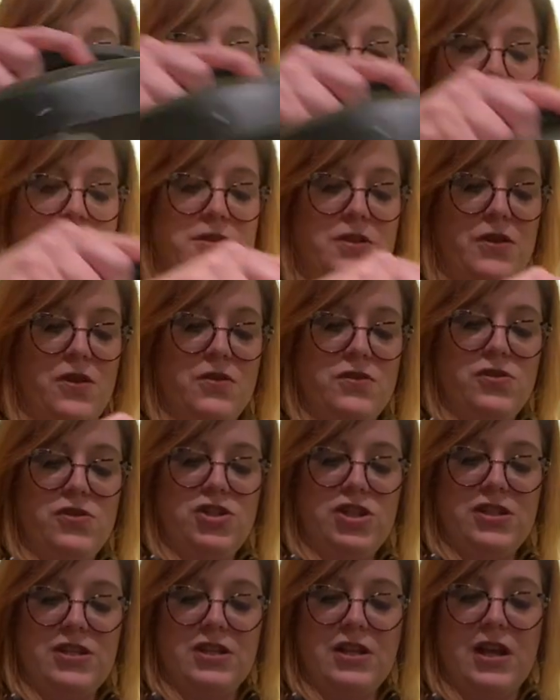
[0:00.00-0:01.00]
So those are
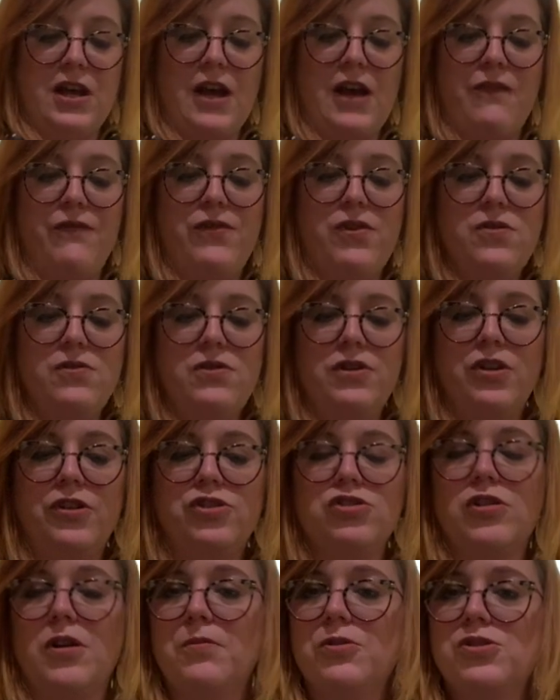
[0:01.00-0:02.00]
just a few little
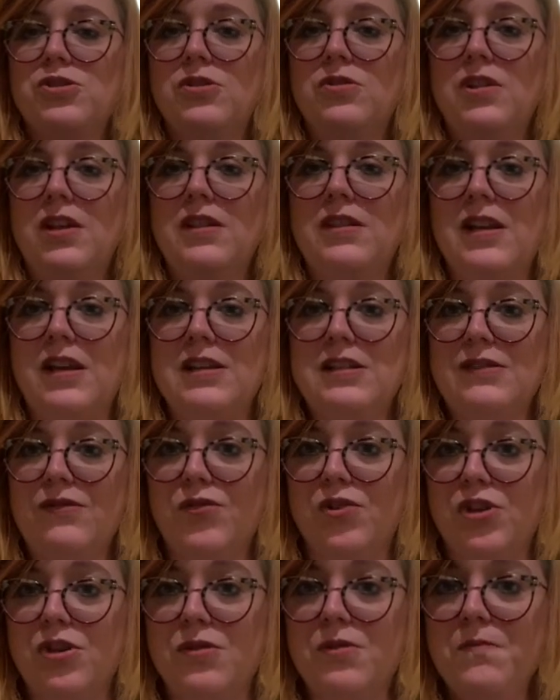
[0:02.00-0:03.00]
troubleshooting things
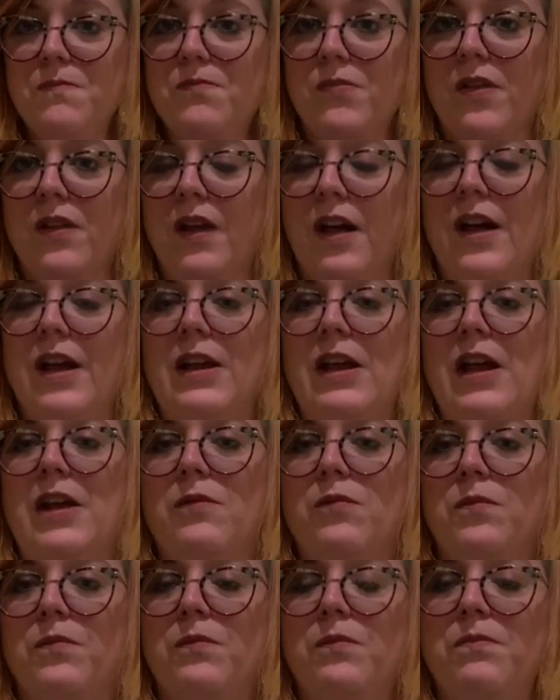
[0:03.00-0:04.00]
for you,
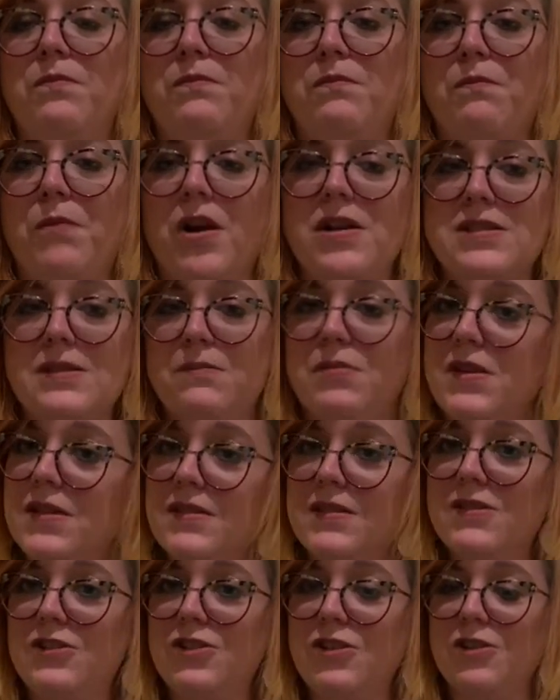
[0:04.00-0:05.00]
and parts and
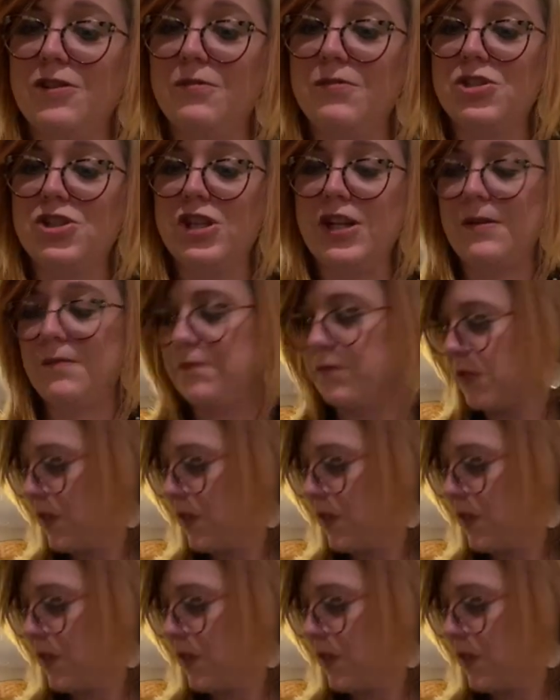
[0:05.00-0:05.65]
pieces to your machine.